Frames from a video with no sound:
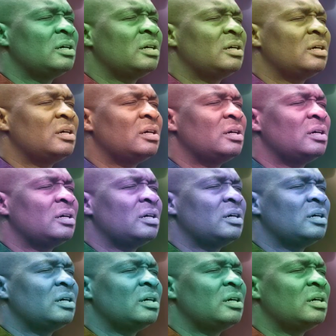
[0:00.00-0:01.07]

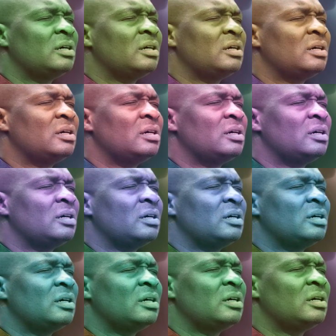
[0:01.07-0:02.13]

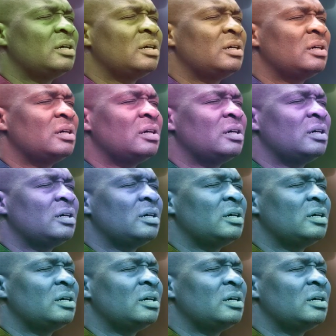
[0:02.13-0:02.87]
No one is speaking in this clip.